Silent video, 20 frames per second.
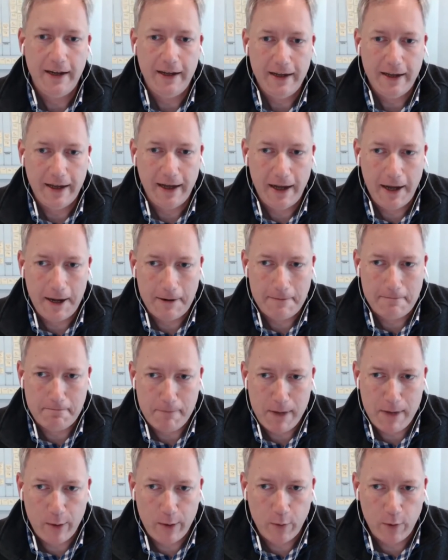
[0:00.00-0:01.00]

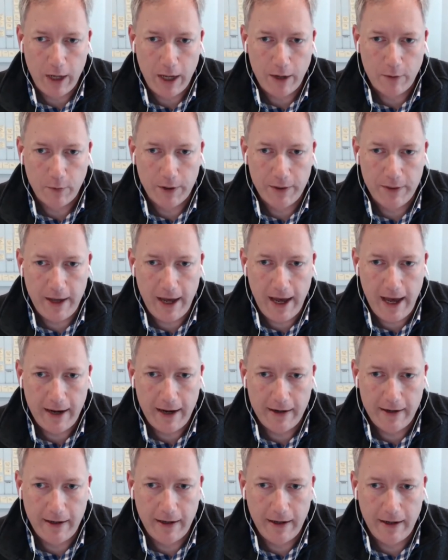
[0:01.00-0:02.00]
And with that,
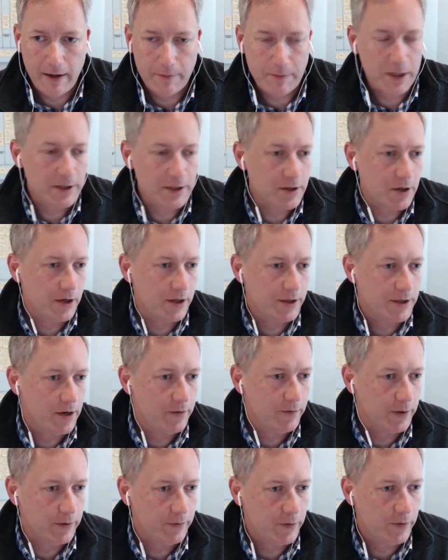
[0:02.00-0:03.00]
I'm going to start us off
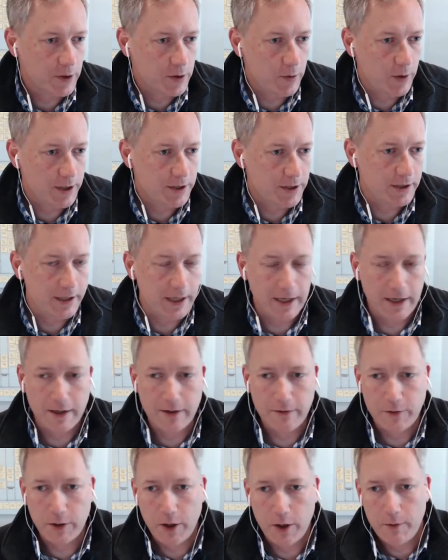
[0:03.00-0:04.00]
with the first question, Nina,
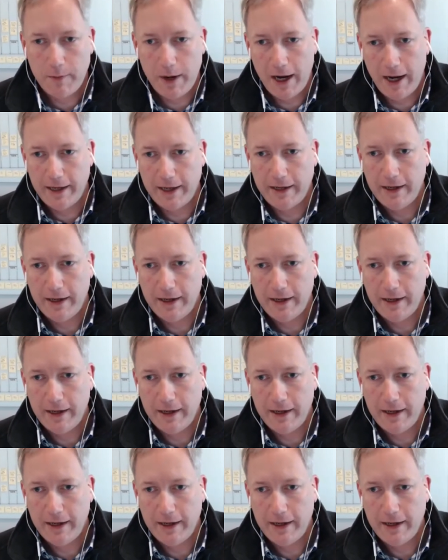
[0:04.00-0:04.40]
if you don't mind.